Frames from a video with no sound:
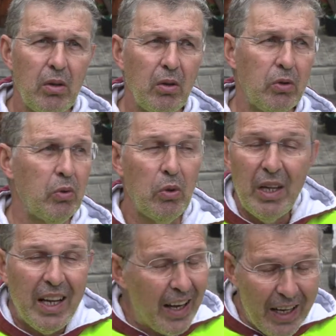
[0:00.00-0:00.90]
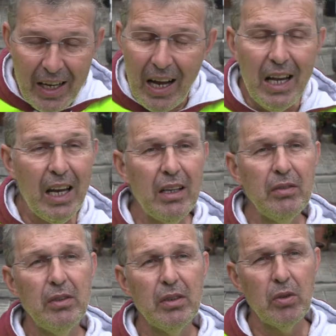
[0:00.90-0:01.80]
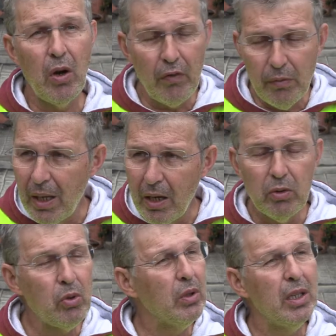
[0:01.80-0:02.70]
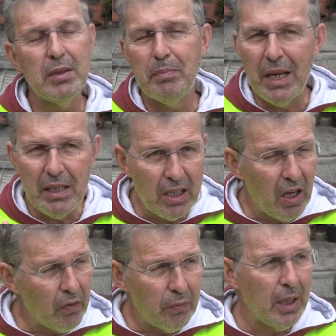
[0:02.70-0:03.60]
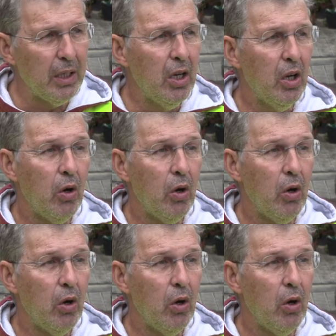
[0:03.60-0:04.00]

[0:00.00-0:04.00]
or to the Canary Island government, to the Spanish government,